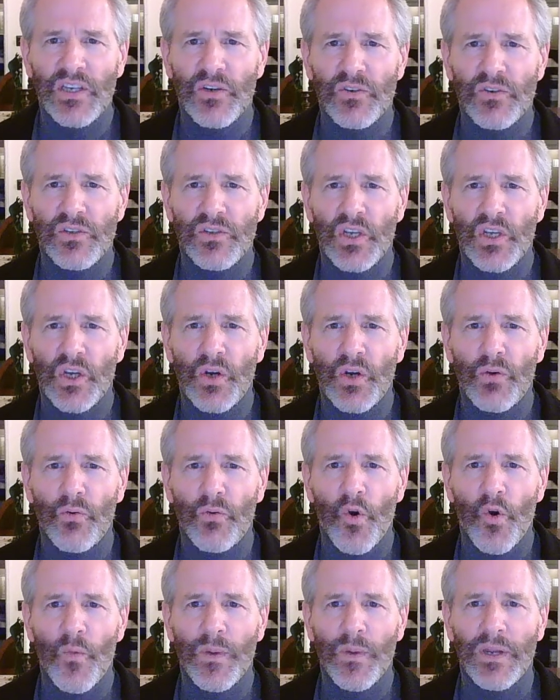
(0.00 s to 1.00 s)
Here's the
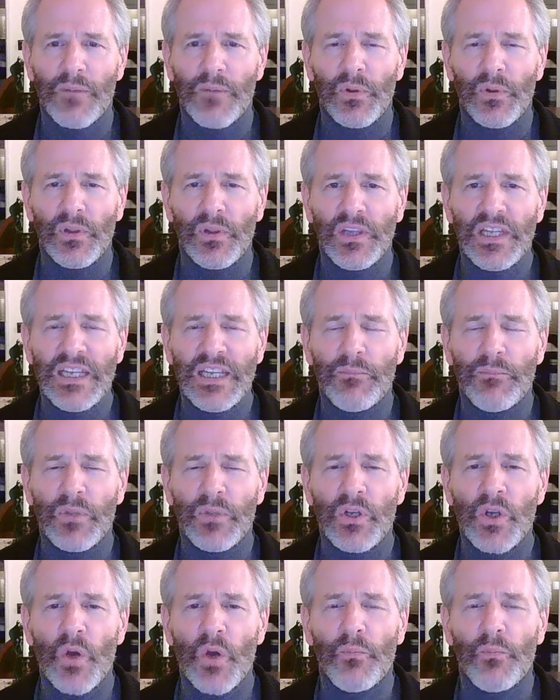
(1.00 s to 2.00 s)
acromion,
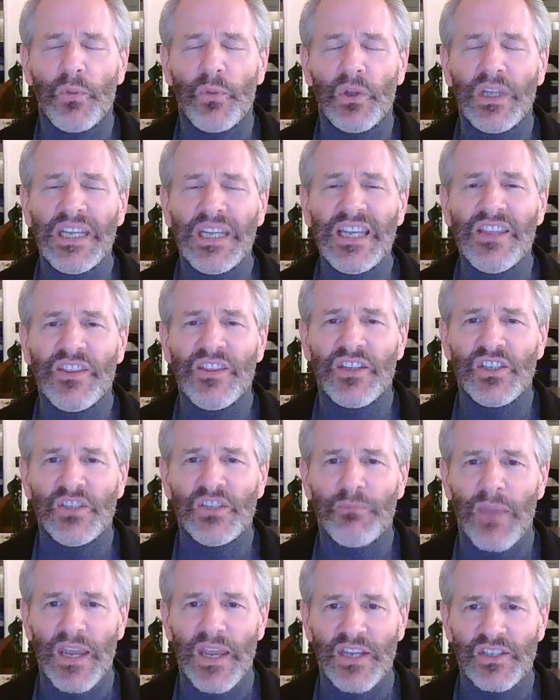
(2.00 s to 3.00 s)
and beneath this
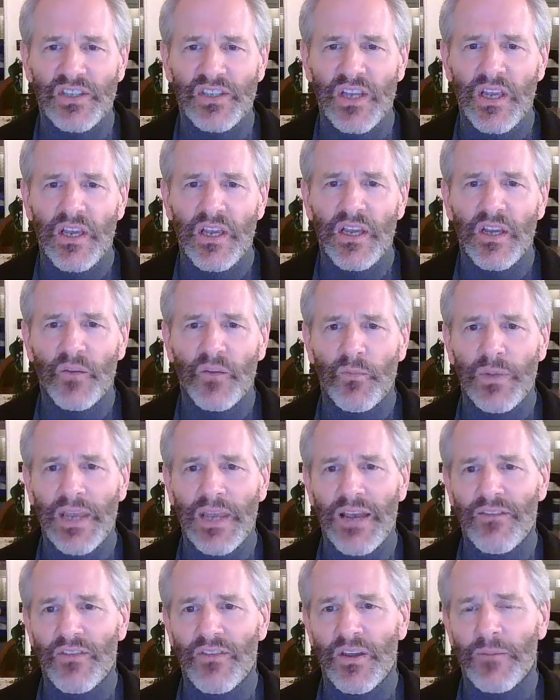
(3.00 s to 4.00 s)
space, we
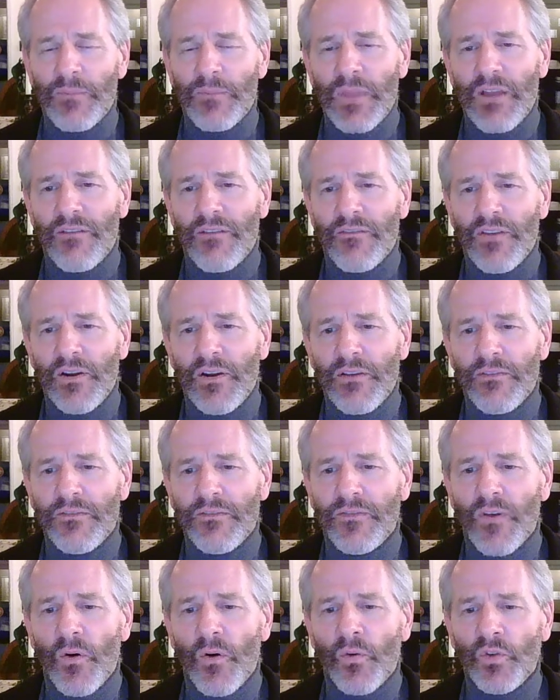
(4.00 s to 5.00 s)
have the very
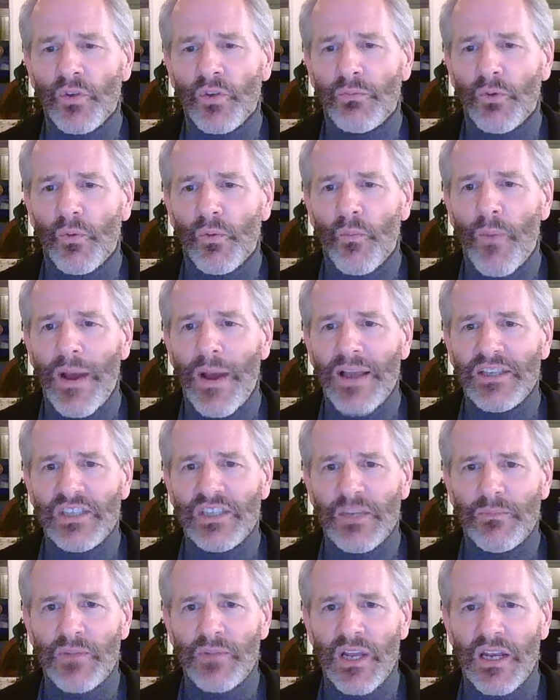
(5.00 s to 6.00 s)
vulnerable
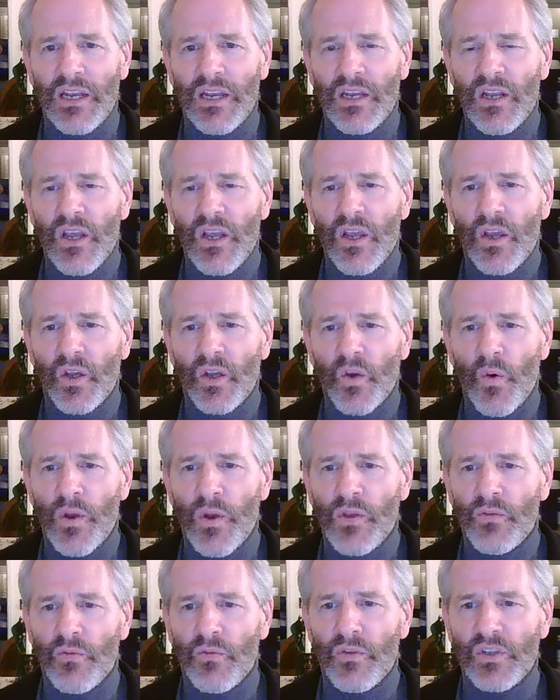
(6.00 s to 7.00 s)
bicep tendon
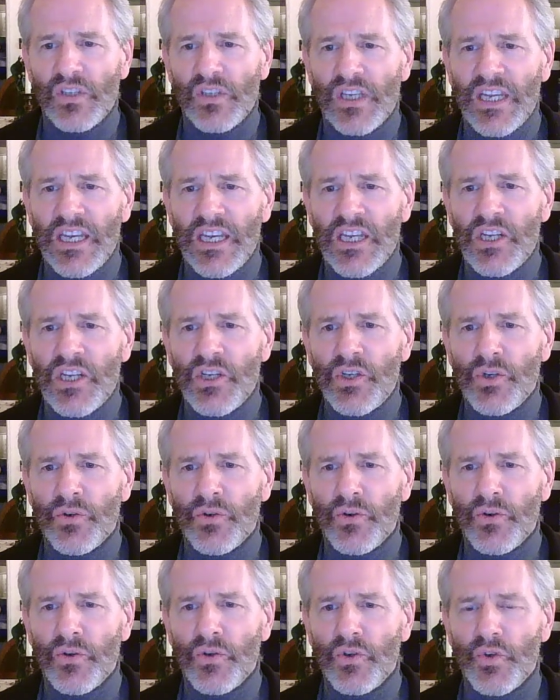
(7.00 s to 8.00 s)
going through this
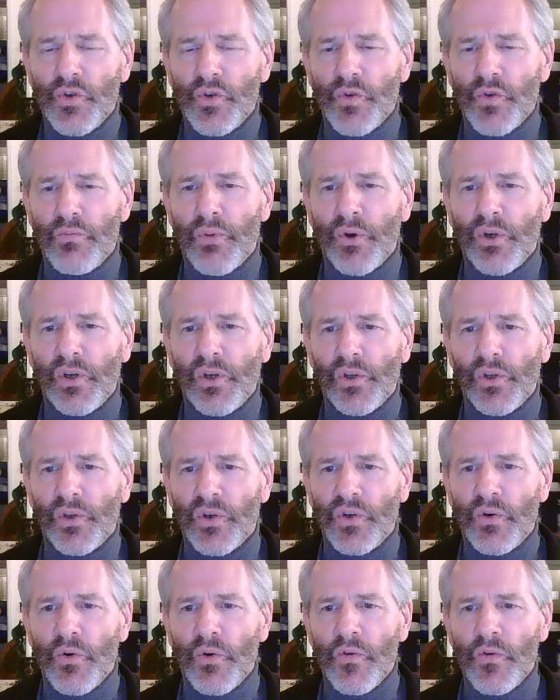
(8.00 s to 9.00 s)

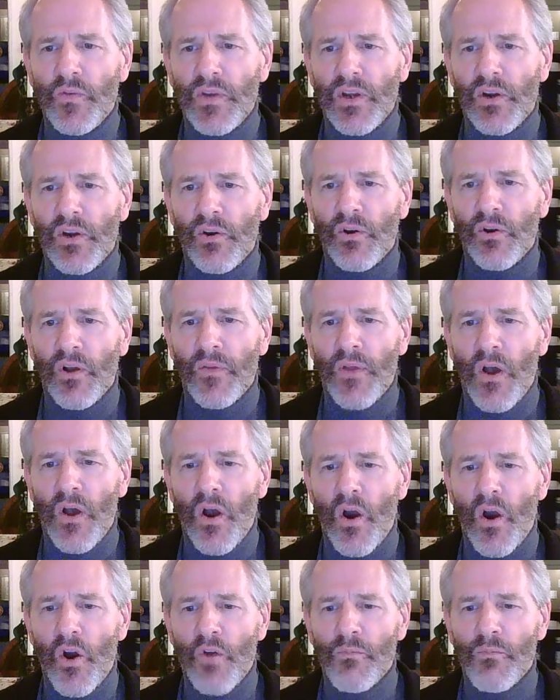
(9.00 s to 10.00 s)
intertubercular groove here on the
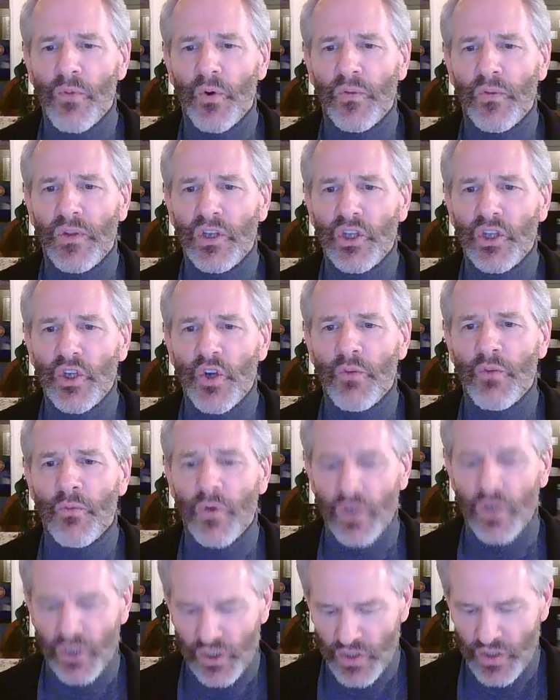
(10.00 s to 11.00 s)
arm bone, the
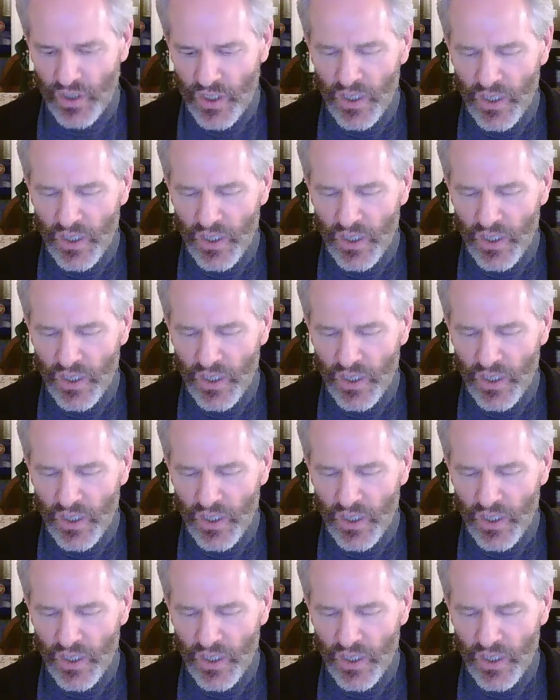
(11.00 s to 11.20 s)
humerus.